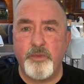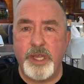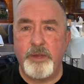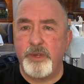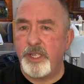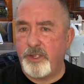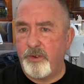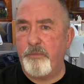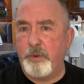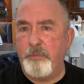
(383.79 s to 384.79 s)
we were sort
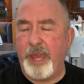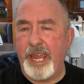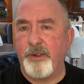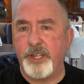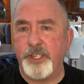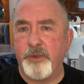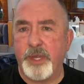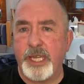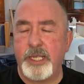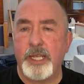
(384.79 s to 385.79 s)
of preparing to
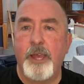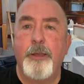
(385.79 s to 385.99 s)
eat,